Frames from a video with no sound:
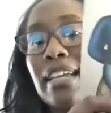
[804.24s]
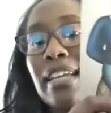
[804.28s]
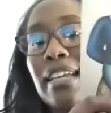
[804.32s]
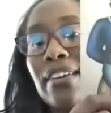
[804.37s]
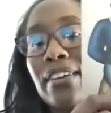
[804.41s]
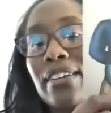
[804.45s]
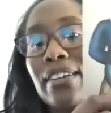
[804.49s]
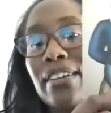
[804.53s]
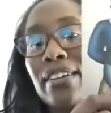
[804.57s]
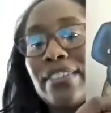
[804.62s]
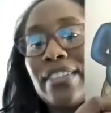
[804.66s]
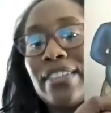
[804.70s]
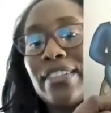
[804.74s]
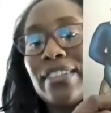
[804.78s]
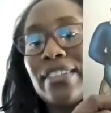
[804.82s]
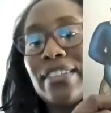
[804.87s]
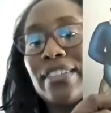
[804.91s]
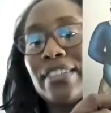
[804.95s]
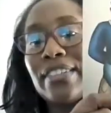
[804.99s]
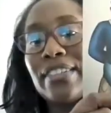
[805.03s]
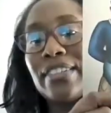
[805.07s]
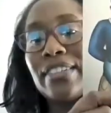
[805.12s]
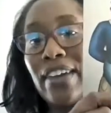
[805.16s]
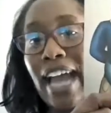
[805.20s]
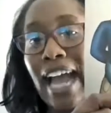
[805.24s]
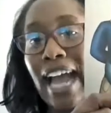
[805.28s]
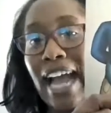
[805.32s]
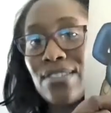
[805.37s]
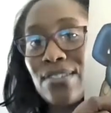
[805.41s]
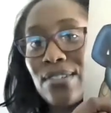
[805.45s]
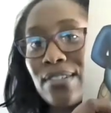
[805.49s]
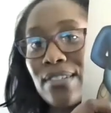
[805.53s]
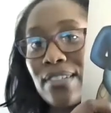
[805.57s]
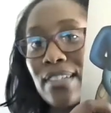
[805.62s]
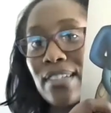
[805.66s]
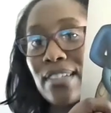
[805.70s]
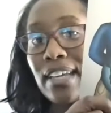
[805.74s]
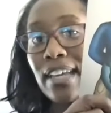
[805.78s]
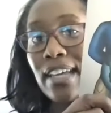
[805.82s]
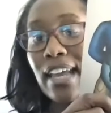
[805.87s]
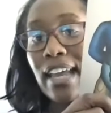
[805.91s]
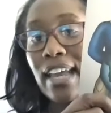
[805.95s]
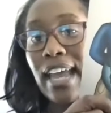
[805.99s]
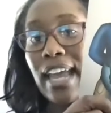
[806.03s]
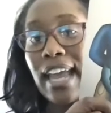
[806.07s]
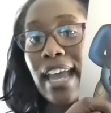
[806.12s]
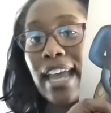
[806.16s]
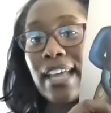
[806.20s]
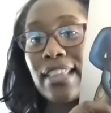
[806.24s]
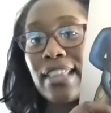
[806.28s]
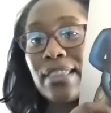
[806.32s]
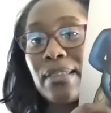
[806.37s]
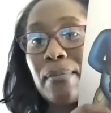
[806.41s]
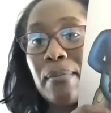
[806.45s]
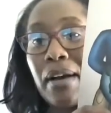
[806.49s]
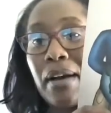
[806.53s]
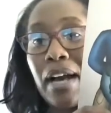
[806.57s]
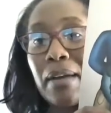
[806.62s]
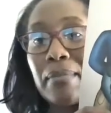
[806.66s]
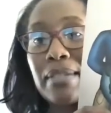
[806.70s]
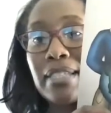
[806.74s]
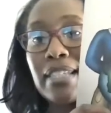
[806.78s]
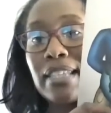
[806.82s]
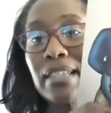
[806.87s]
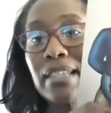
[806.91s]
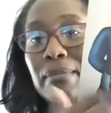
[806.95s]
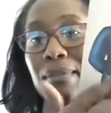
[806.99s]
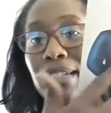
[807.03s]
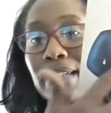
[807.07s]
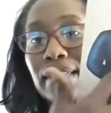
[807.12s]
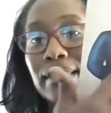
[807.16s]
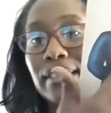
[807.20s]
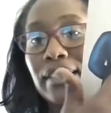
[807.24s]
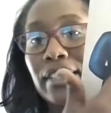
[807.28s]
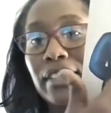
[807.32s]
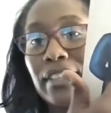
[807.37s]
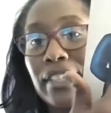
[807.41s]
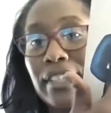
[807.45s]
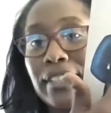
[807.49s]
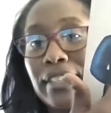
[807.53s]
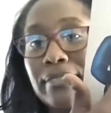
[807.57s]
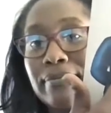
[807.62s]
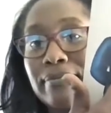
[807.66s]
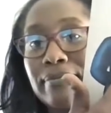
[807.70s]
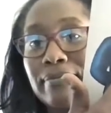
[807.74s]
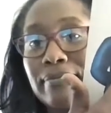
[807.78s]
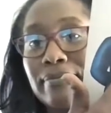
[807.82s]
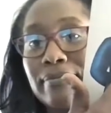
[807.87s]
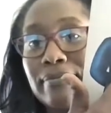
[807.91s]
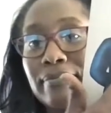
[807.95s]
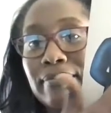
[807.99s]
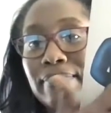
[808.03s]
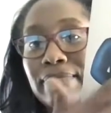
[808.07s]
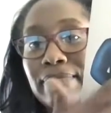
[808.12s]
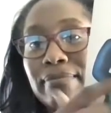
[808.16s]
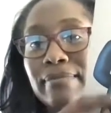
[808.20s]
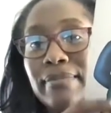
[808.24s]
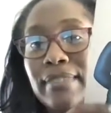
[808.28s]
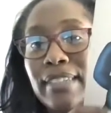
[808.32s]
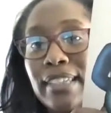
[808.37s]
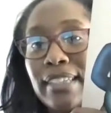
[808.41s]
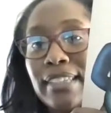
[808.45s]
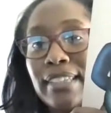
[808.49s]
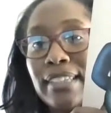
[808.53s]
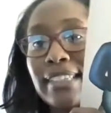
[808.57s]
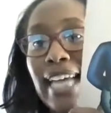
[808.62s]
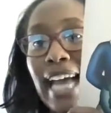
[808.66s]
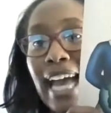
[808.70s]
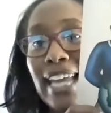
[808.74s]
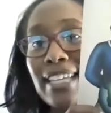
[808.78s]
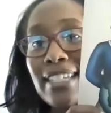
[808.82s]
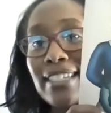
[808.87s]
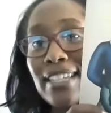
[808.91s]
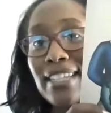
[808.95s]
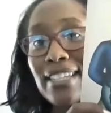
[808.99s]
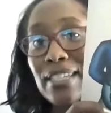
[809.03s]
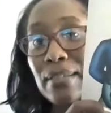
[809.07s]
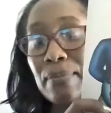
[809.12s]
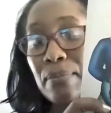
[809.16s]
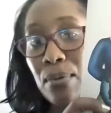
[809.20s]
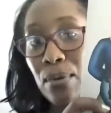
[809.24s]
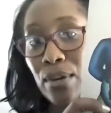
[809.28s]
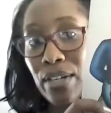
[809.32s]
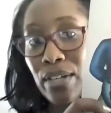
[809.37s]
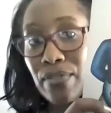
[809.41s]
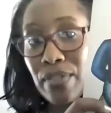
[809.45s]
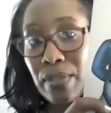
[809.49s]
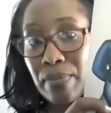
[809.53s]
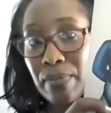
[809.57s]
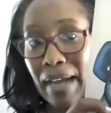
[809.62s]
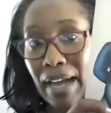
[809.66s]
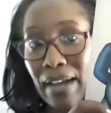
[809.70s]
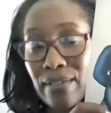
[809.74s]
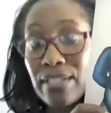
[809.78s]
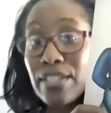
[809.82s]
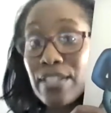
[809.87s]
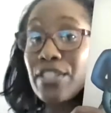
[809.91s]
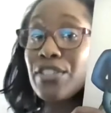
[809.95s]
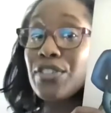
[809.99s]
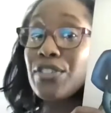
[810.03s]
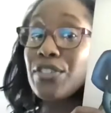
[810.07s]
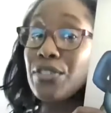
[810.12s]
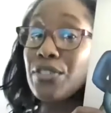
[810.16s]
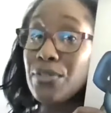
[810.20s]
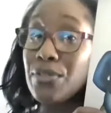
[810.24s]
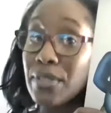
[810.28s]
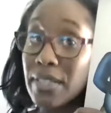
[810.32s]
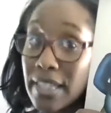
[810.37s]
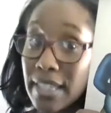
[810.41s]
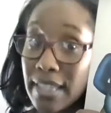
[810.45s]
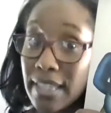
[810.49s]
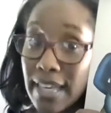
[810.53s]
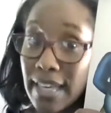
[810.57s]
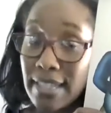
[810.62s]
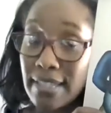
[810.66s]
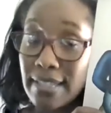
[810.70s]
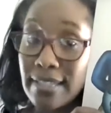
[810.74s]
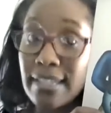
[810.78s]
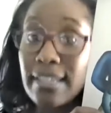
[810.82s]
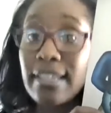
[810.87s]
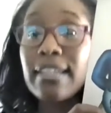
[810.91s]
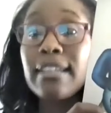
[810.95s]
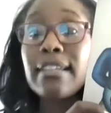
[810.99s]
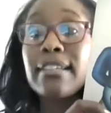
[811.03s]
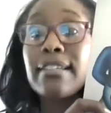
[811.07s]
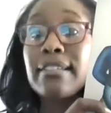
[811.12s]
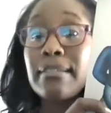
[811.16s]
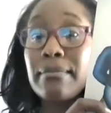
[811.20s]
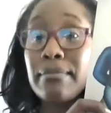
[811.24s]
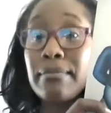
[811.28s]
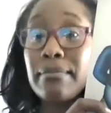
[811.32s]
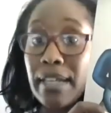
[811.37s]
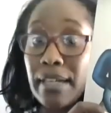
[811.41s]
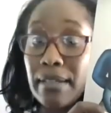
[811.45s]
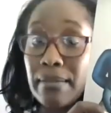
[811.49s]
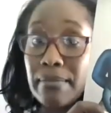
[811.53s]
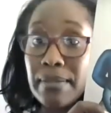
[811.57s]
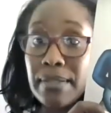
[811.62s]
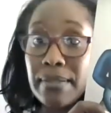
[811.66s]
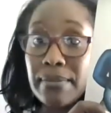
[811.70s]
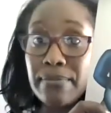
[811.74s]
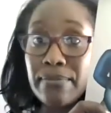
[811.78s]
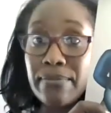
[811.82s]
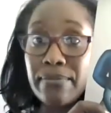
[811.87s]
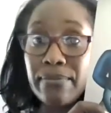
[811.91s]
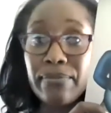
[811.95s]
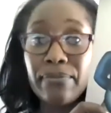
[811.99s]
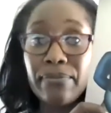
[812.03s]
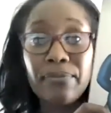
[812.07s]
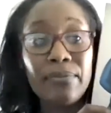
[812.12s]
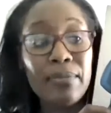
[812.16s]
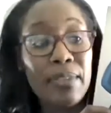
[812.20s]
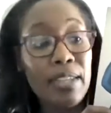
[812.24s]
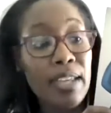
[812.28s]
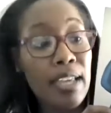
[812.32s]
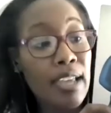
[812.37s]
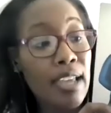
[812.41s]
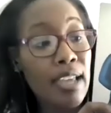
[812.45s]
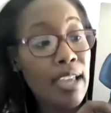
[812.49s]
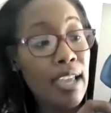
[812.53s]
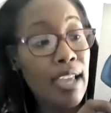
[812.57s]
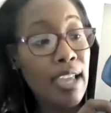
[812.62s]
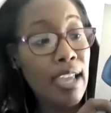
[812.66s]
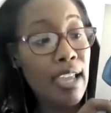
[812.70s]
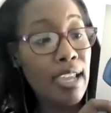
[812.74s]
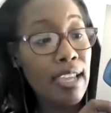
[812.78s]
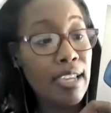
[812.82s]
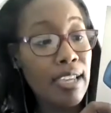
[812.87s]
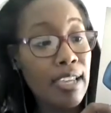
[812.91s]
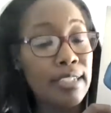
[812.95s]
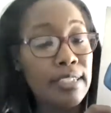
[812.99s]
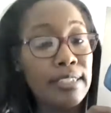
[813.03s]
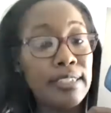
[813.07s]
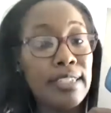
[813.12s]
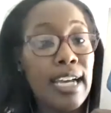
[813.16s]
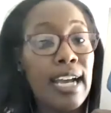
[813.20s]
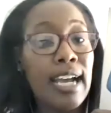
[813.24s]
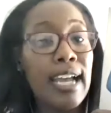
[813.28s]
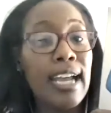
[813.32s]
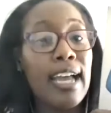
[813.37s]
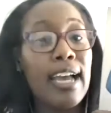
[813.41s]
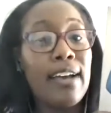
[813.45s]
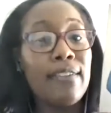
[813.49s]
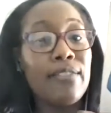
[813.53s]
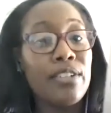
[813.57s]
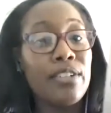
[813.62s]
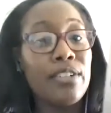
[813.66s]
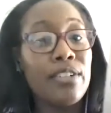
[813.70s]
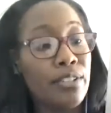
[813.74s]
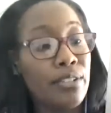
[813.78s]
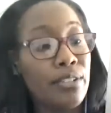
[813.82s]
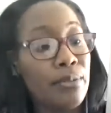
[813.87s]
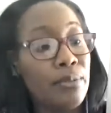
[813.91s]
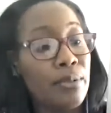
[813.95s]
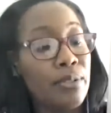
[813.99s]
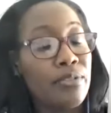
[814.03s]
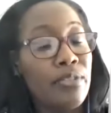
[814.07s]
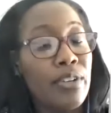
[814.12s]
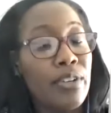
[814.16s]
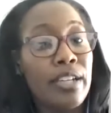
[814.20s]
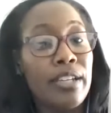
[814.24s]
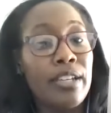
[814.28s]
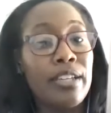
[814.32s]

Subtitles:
character down here, Axel. And the mom is in the military. Dad is the supportive spouse, because you do see this sometimes. And I have another one right